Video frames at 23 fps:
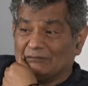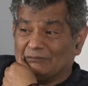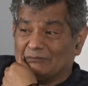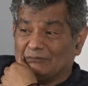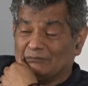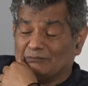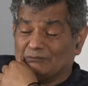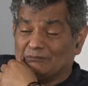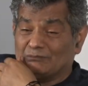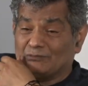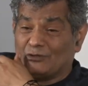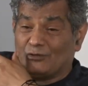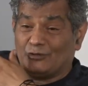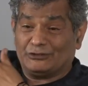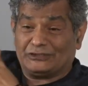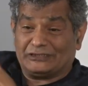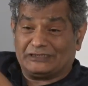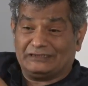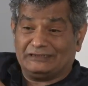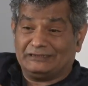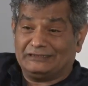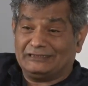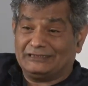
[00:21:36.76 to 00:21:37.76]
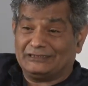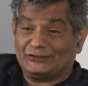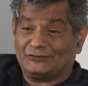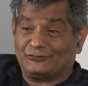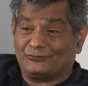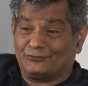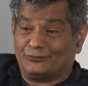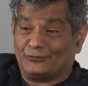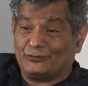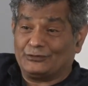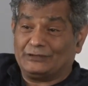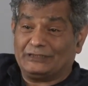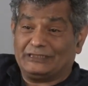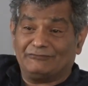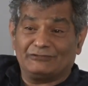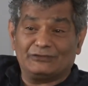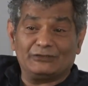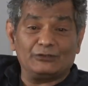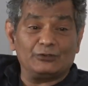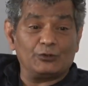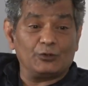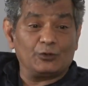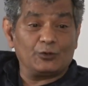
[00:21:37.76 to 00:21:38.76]
most Indians won't
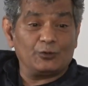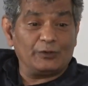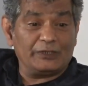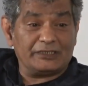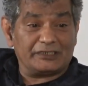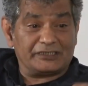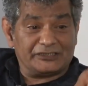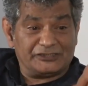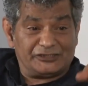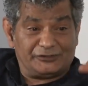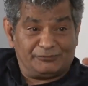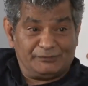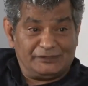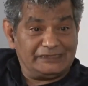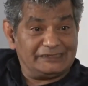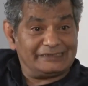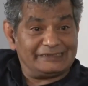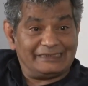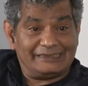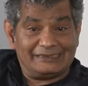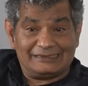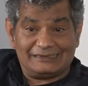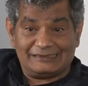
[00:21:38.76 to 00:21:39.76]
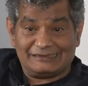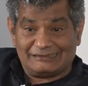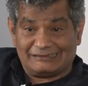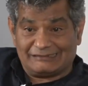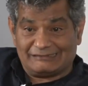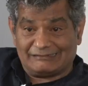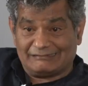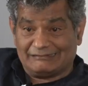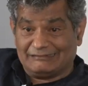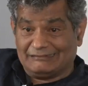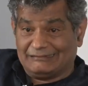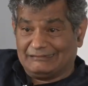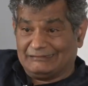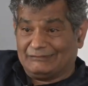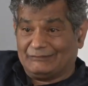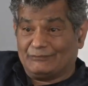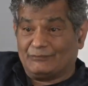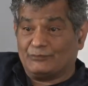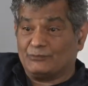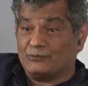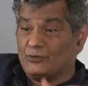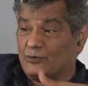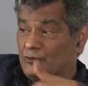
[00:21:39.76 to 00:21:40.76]
even know where Kashmir is.
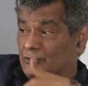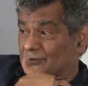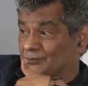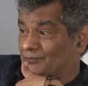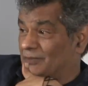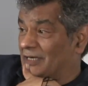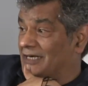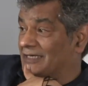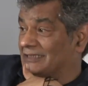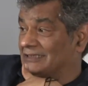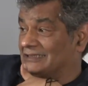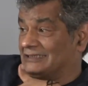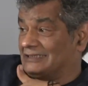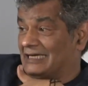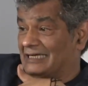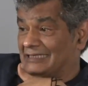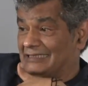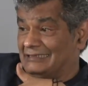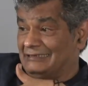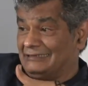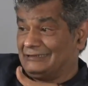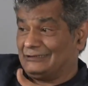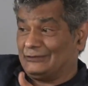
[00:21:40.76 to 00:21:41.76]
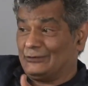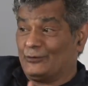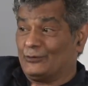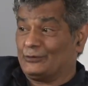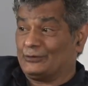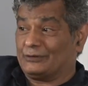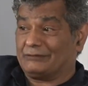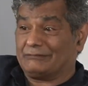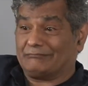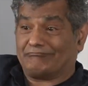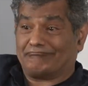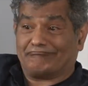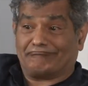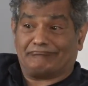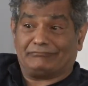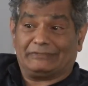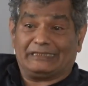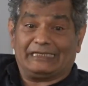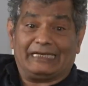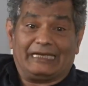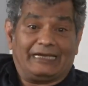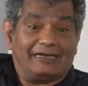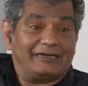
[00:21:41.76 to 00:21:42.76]
Most Pakistanis don't
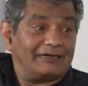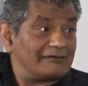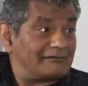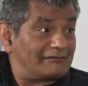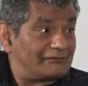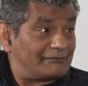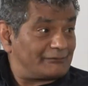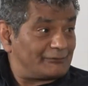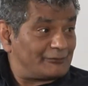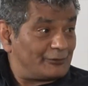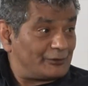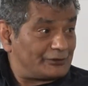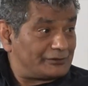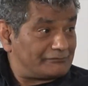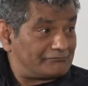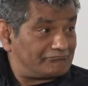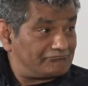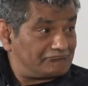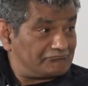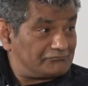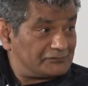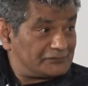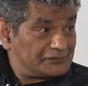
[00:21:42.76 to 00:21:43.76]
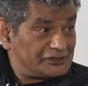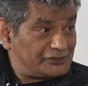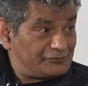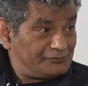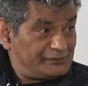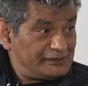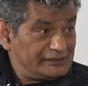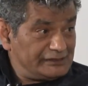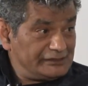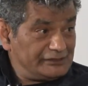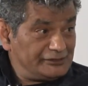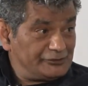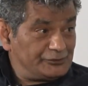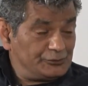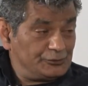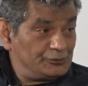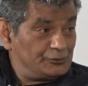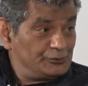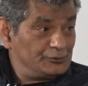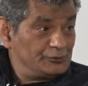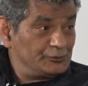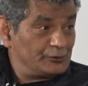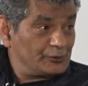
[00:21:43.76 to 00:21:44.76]
care what Kashmiris
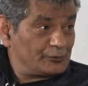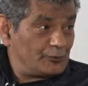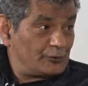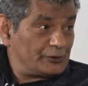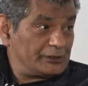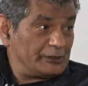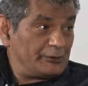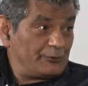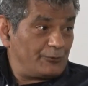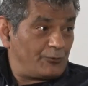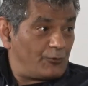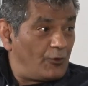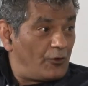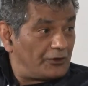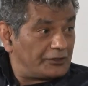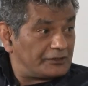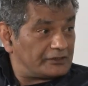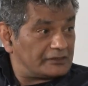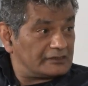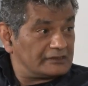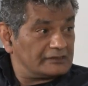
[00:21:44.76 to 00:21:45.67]
do or what they want.